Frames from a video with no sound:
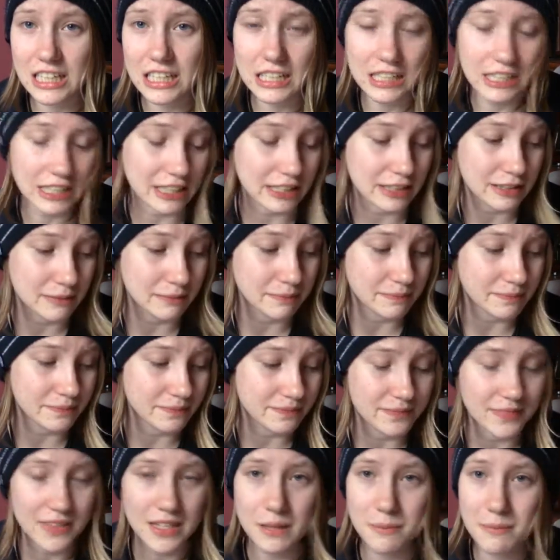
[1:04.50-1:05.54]
the
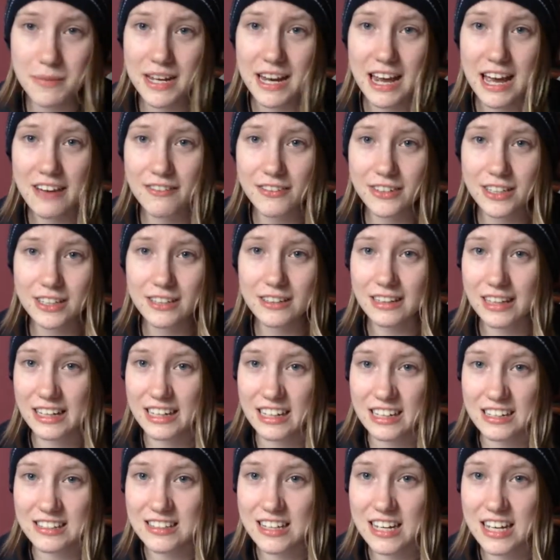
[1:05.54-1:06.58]
Midheaven, like I
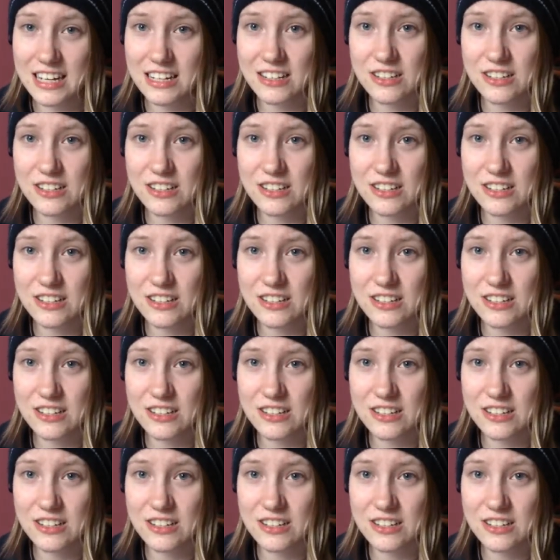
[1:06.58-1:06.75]
said,